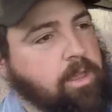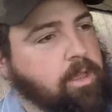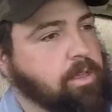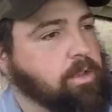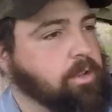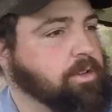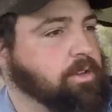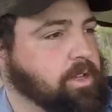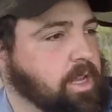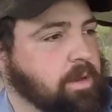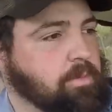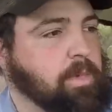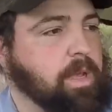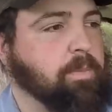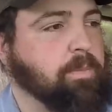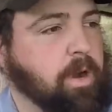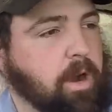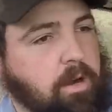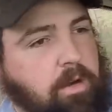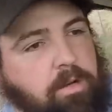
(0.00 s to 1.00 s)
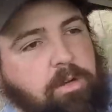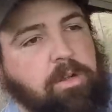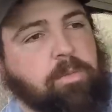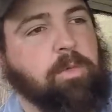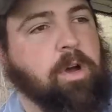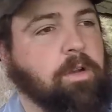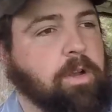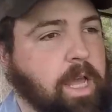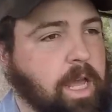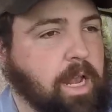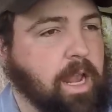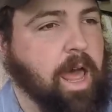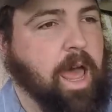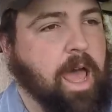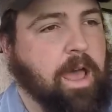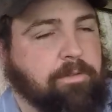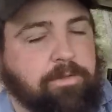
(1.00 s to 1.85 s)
You seen me burning them on that live